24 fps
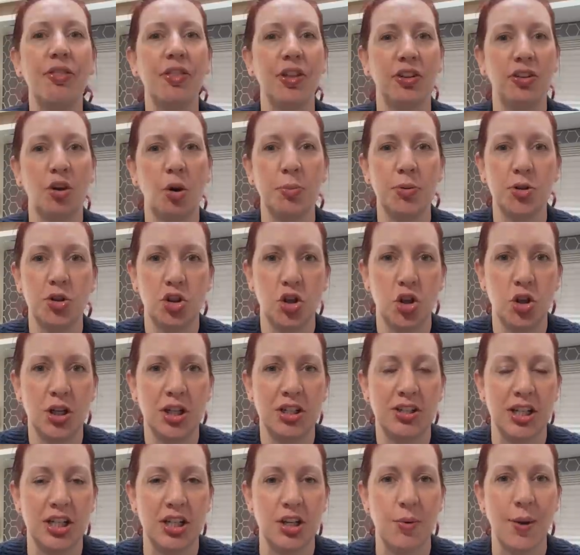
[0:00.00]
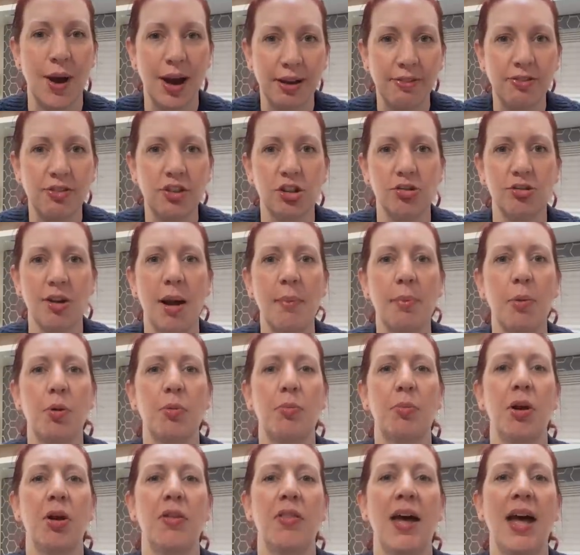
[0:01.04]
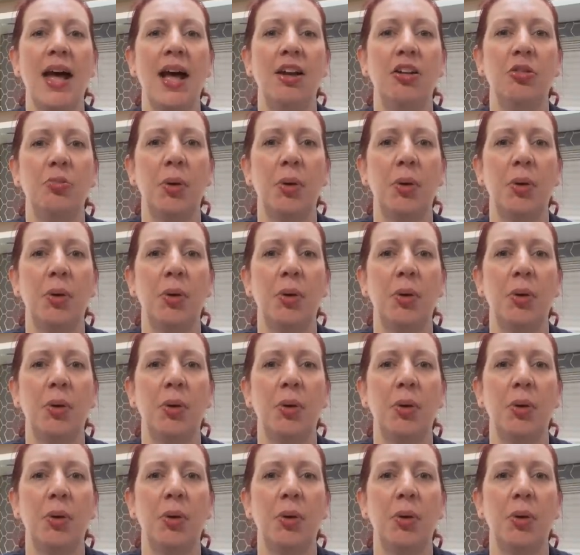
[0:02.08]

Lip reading: this opportunity and you have to grab it with both hands,